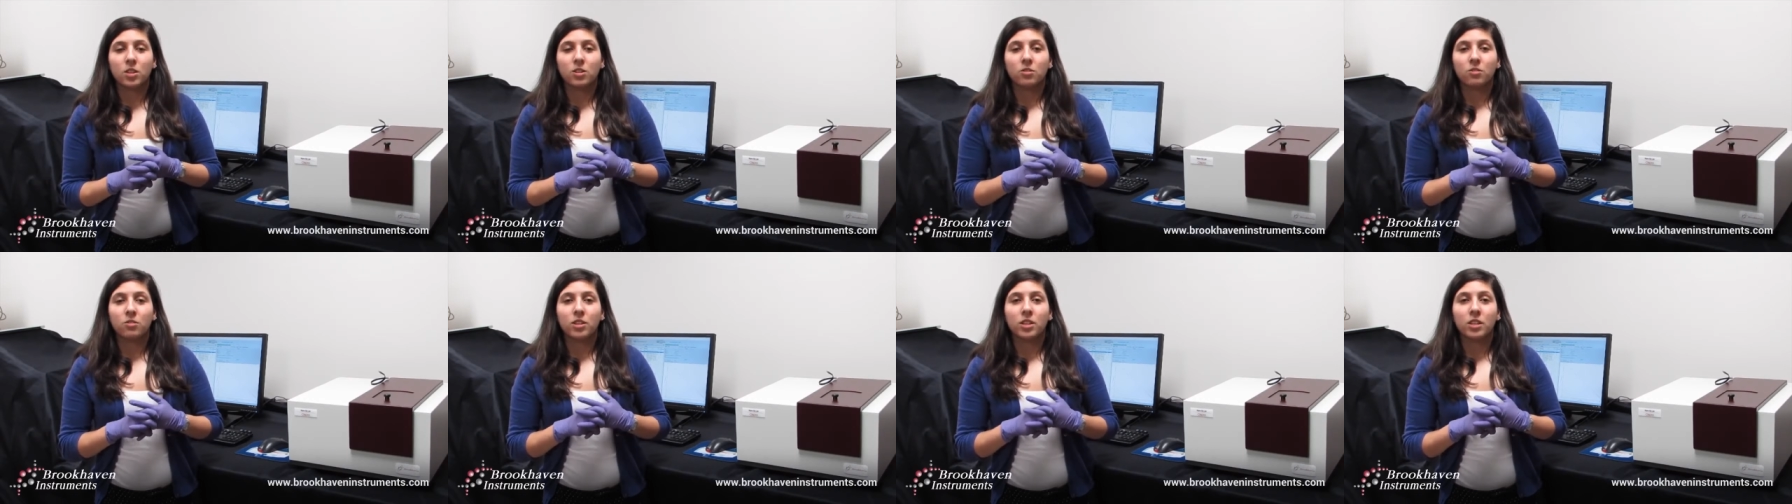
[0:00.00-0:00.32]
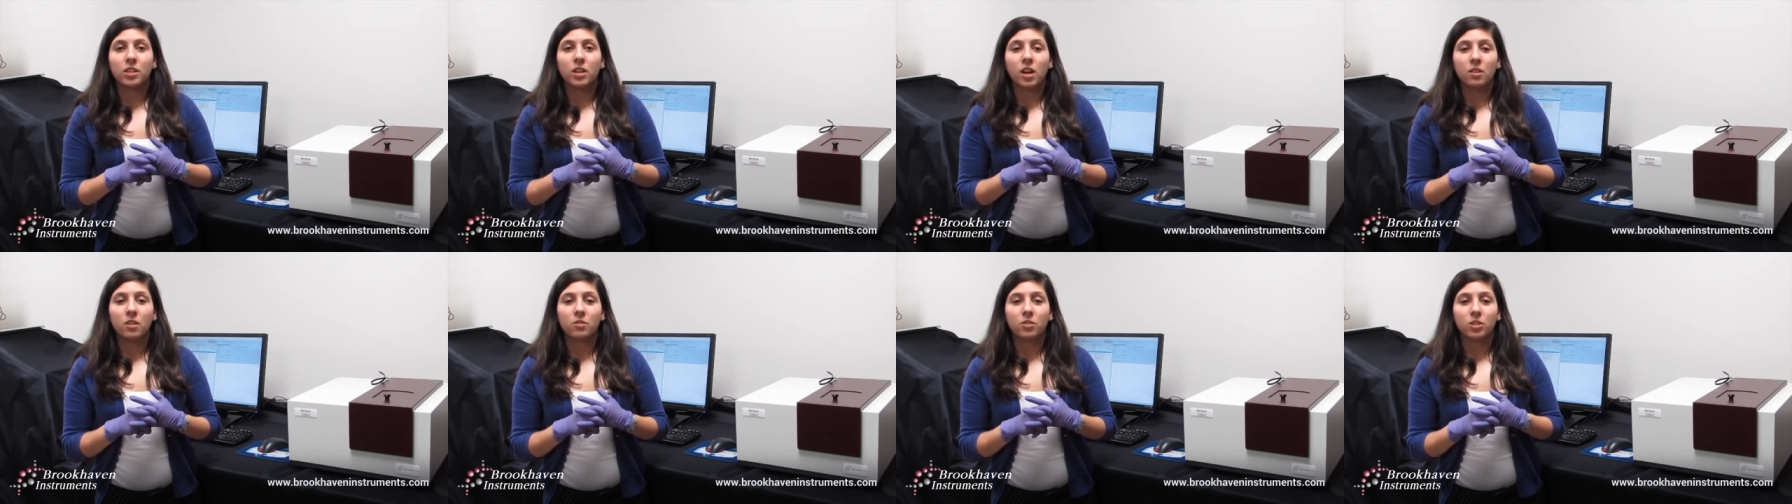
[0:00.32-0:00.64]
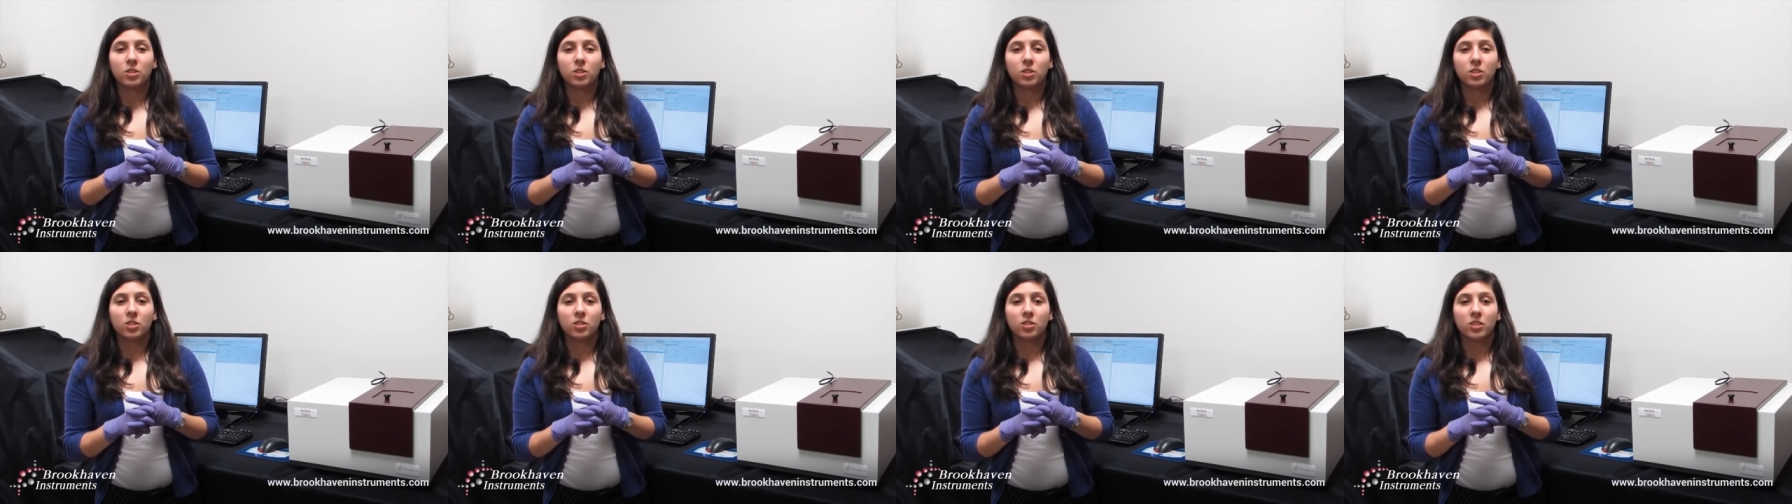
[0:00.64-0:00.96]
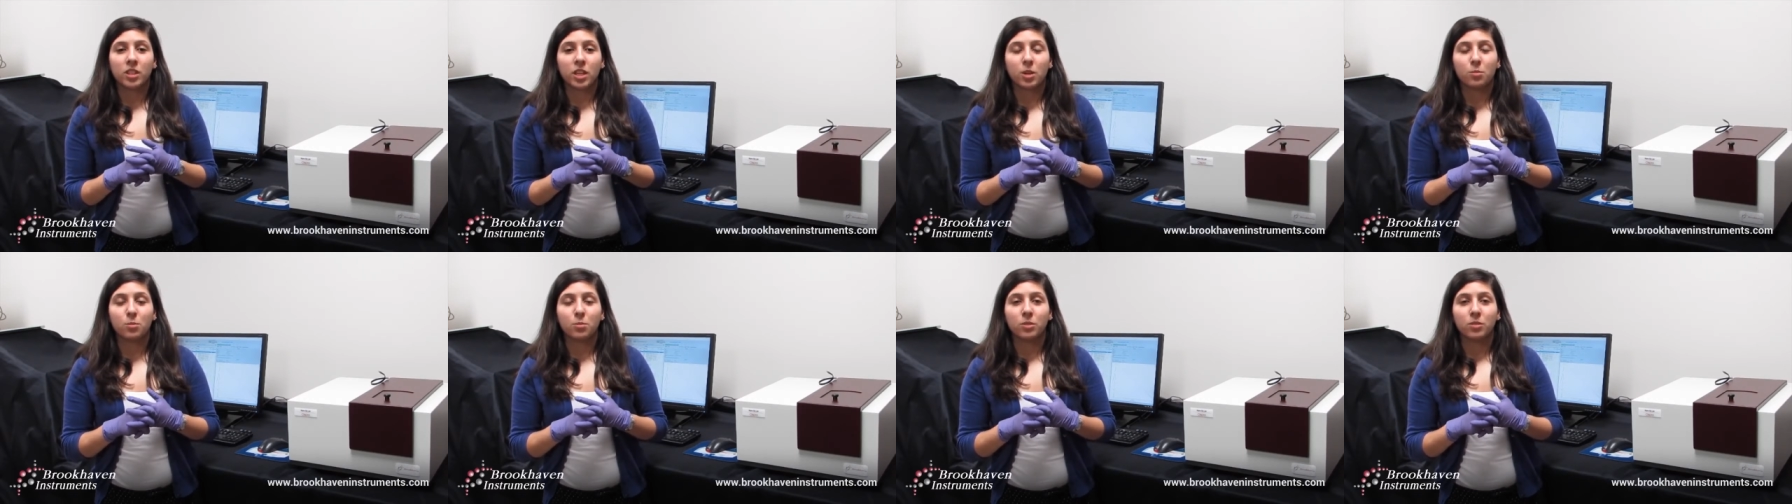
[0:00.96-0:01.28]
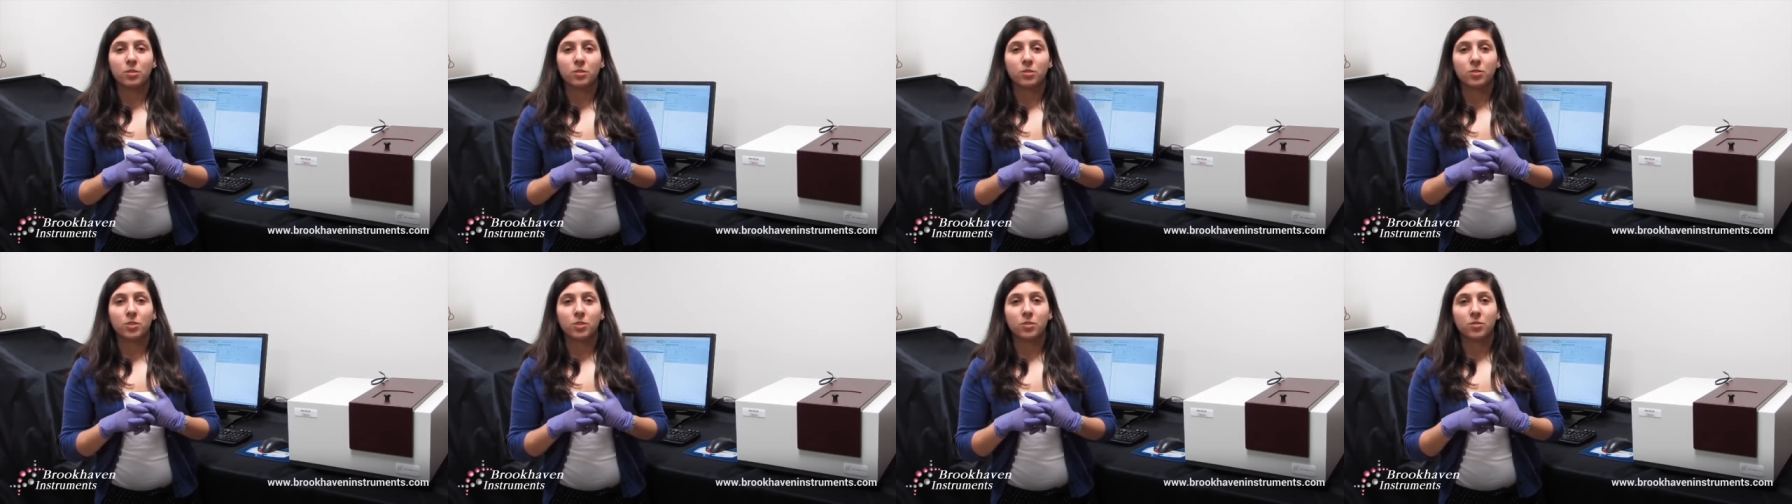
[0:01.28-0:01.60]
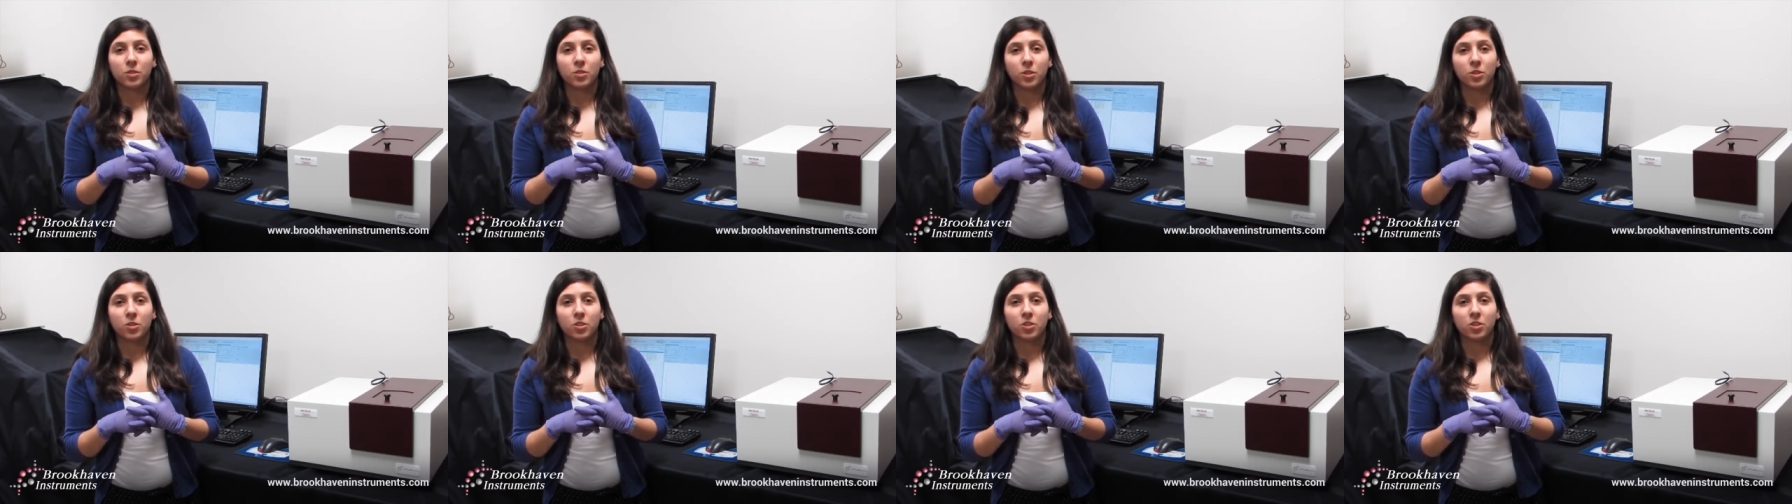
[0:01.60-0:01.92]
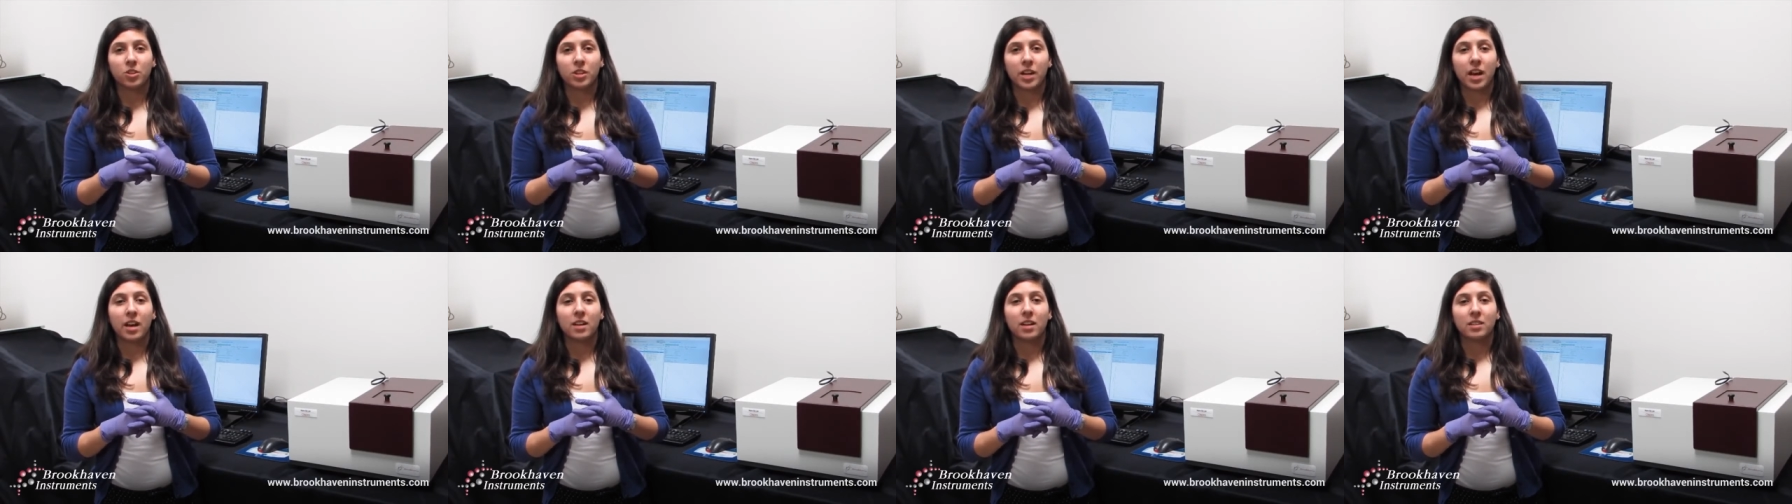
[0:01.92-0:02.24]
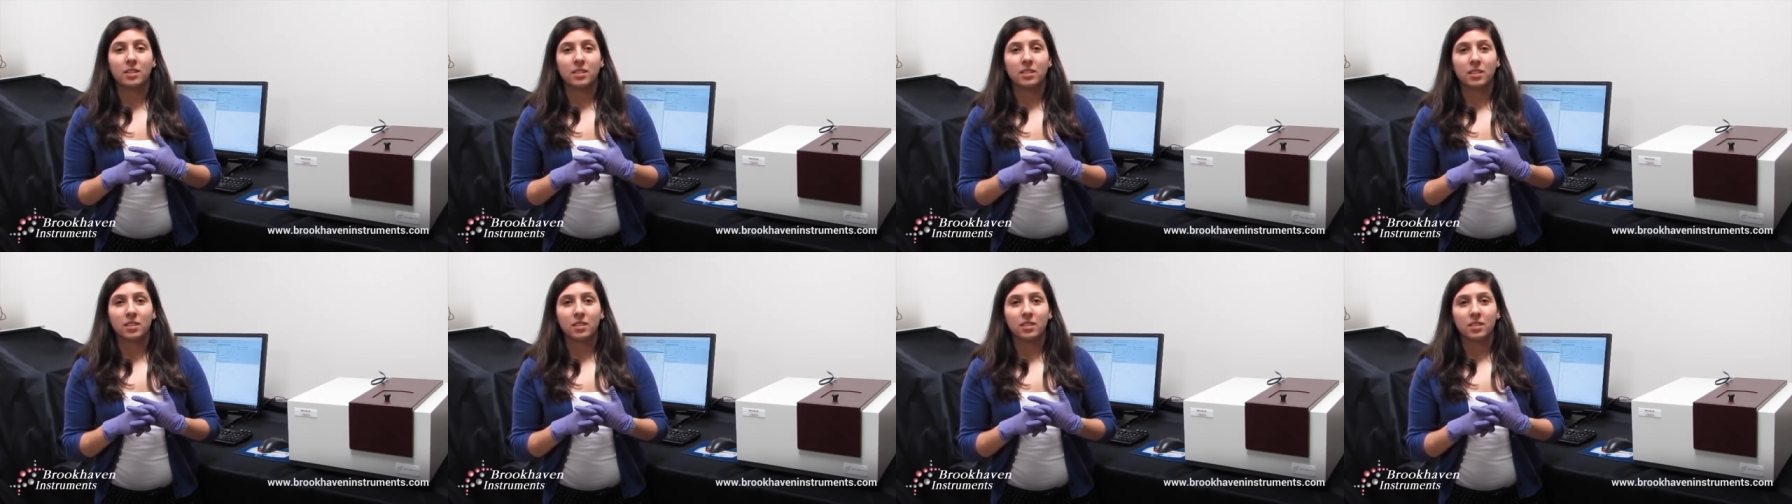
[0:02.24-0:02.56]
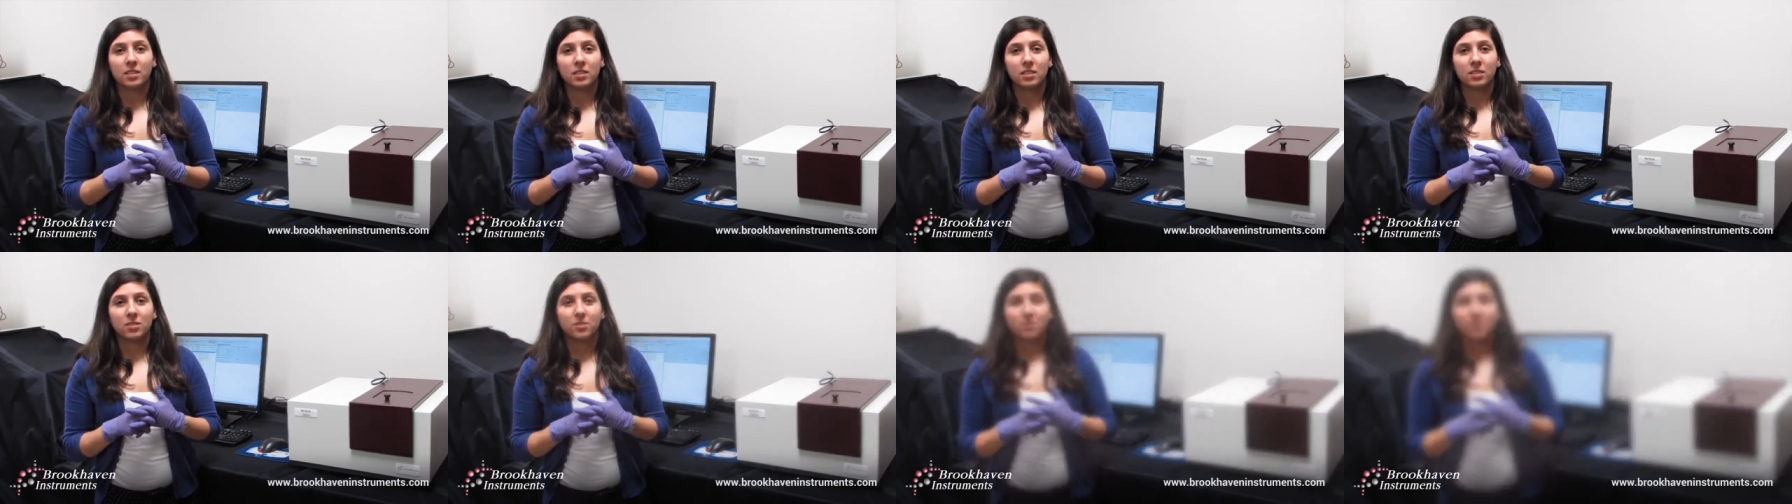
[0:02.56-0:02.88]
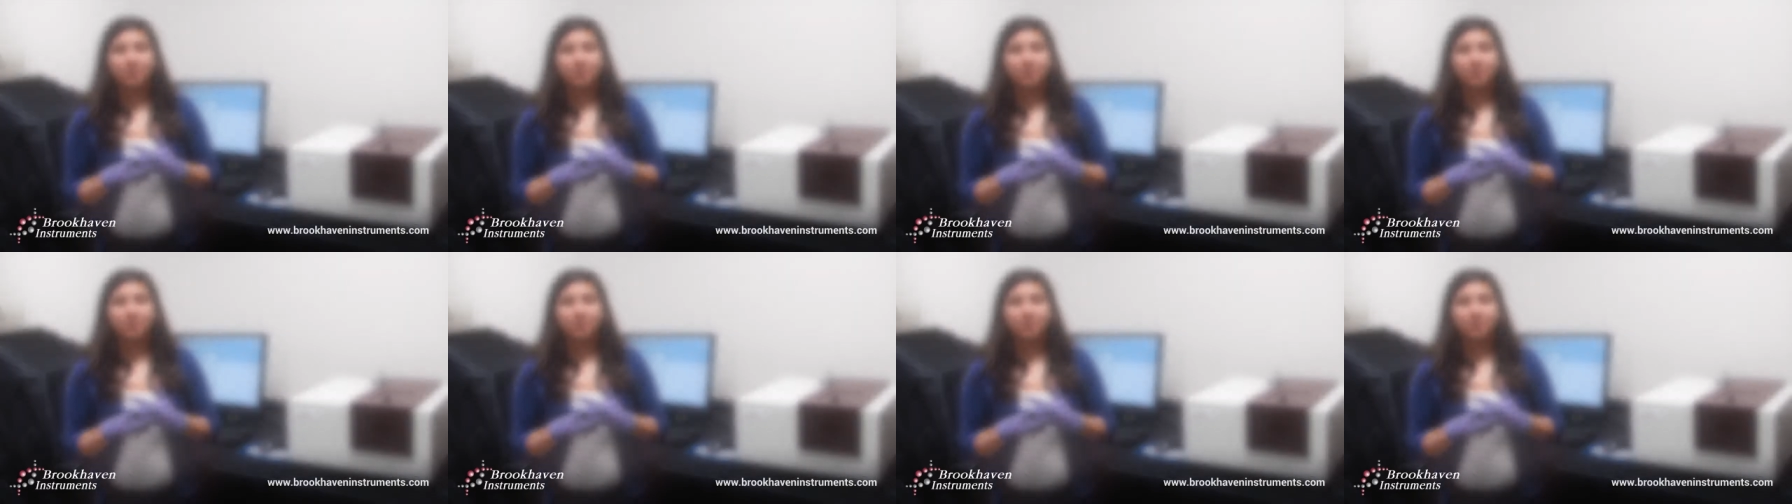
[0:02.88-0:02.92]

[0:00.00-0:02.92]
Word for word: recover your sample for further analysis.